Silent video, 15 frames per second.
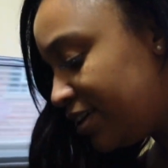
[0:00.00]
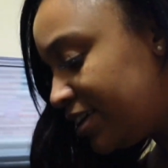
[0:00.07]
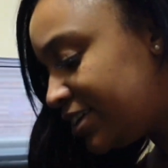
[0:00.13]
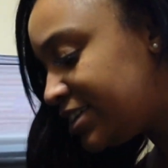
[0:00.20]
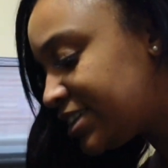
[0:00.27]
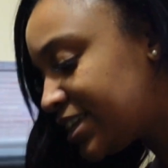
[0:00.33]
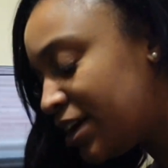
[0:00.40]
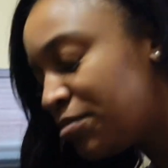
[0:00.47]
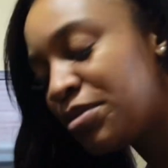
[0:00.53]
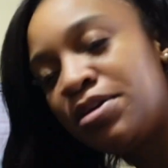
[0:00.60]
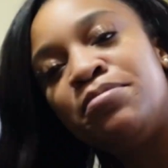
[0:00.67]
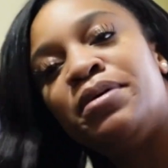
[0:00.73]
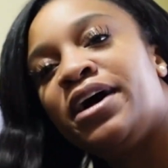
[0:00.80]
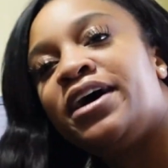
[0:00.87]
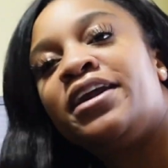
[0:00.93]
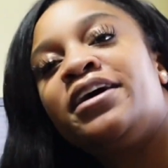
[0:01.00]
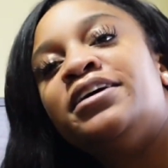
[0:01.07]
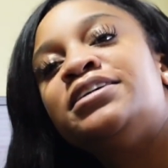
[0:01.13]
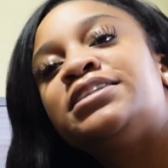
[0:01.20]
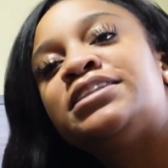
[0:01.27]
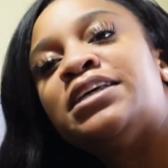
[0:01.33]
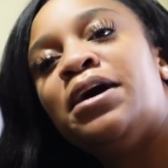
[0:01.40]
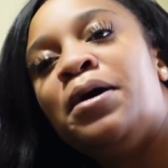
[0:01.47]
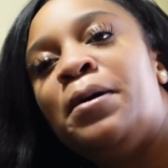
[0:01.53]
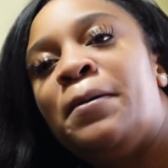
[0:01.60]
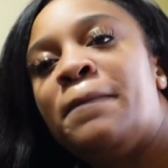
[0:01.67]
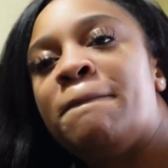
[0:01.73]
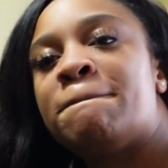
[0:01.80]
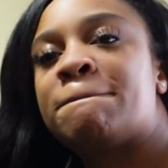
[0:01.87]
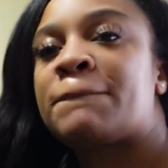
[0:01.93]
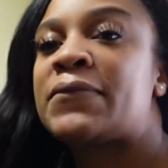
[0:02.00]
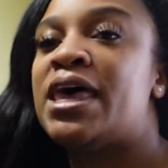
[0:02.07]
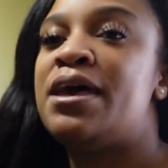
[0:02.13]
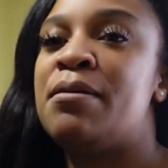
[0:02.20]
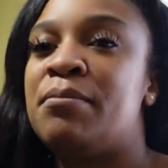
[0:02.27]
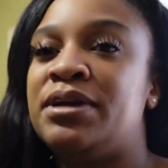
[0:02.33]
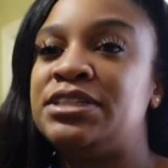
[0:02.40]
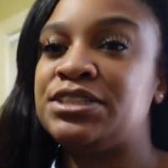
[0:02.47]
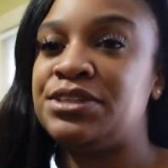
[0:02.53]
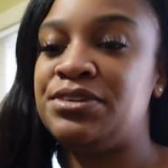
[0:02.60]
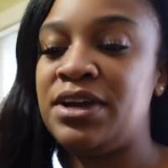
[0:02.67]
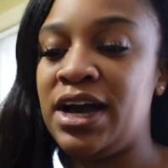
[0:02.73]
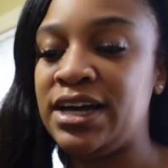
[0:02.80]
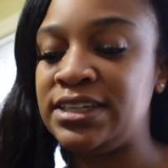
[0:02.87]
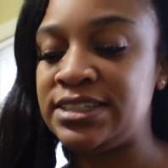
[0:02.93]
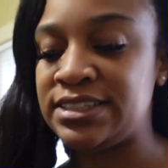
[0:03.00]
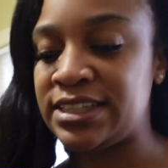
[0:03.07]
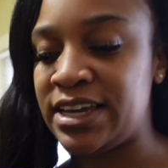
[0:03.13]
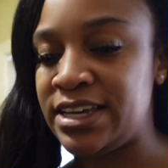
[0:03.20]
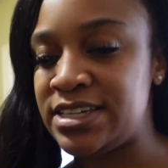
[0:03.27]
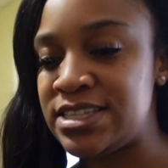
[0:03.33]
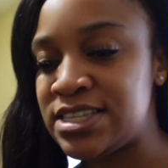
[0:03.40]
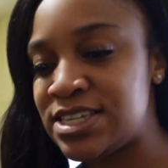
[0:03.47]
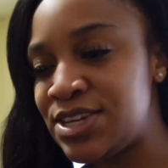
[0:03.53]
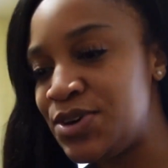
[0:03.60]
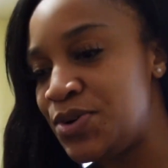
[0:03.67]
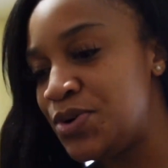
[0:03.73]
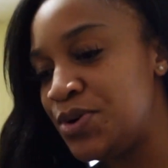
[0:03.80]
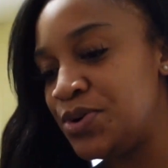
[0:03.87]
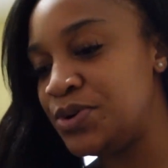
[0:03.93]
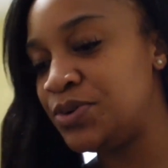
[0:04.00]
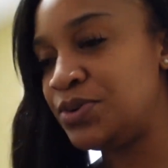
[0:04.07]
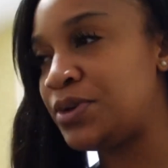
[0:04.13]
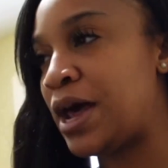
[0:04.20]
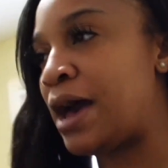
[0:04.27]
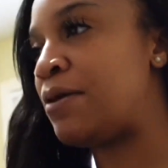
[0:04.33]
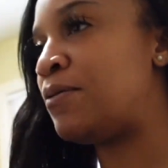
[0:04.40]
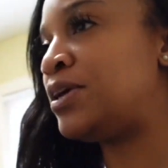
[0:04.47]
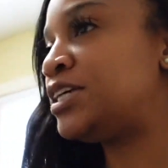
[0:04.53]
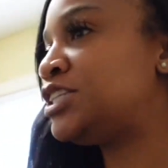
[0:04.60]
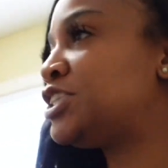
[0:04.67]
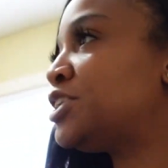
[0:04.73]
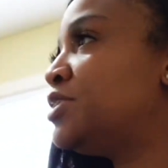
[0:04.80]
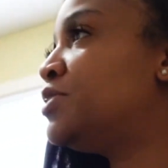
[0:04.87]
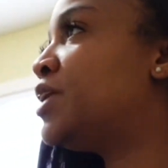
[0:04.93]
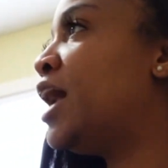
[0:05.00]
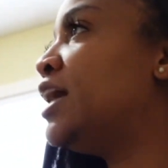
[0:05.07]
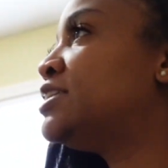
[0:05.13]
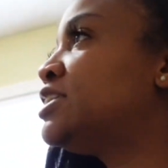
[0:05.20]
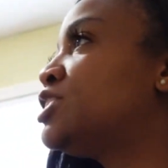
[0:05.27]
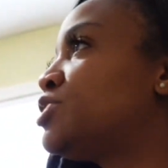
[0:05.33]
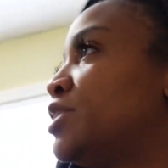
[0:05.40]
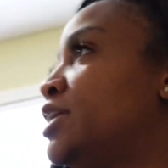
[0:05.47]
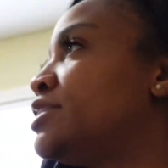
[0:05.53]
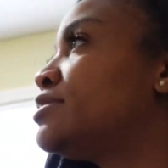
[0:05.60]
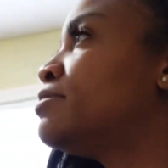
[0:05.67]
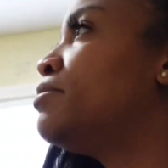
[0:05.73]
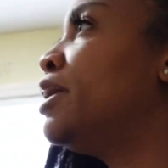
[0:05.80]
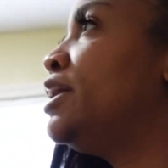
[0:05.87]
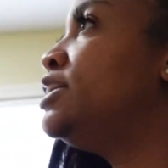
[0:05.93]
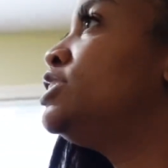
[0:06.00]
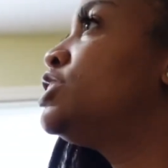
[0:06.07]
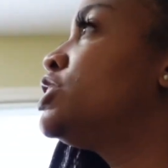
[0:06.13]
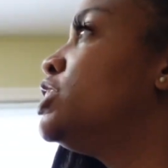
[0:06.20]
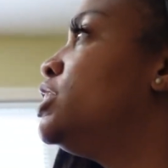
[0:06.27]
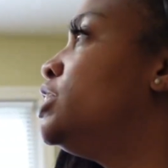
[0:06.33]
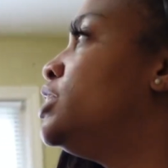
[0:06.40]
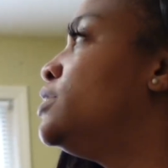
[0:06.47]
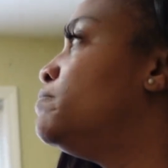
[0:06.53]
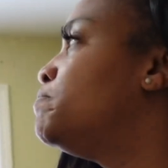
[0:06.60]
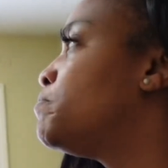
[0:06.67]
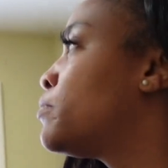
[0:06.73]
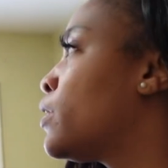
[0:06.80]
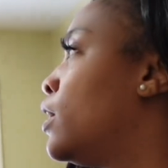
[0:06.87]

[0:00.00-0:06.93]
it's gonna be better so make sure you guys stay in tune i want to show you guys the transformation